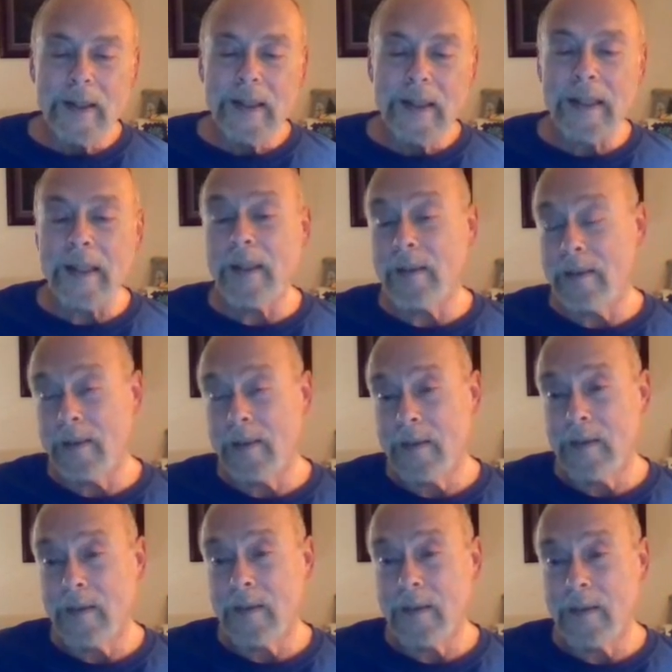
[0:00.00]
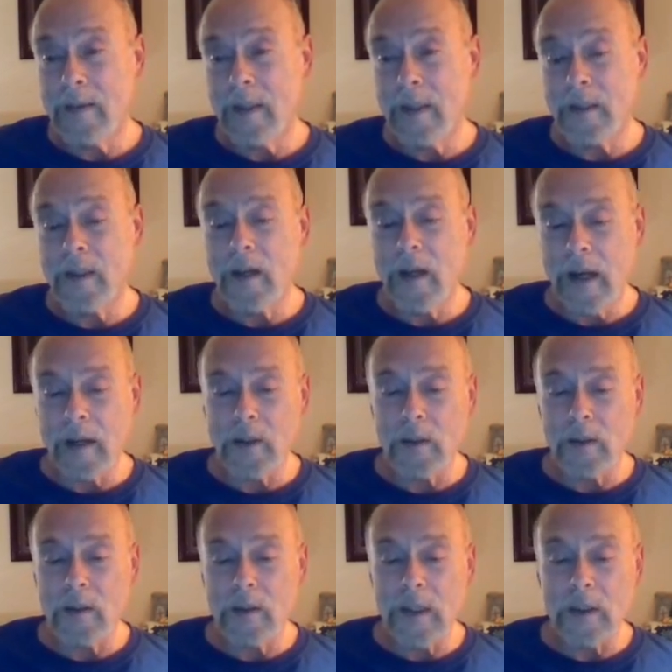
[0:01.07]
in this
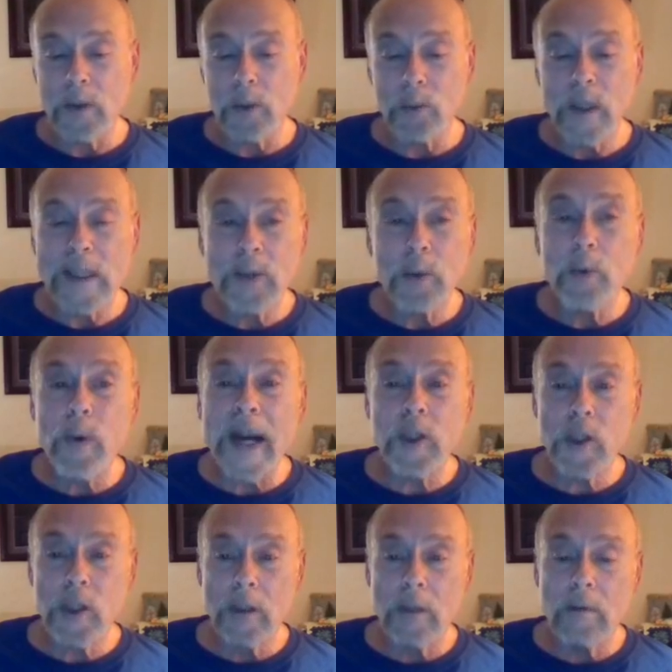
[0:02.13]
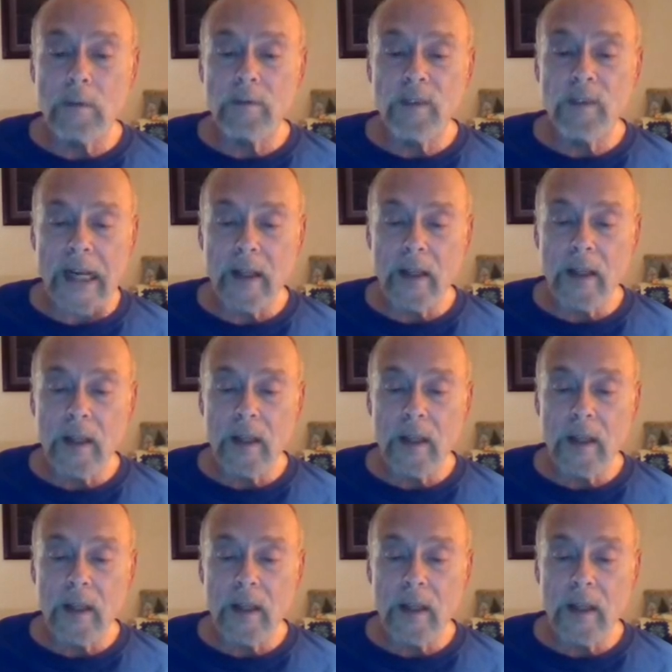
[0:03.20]
encounter is resurrection faith.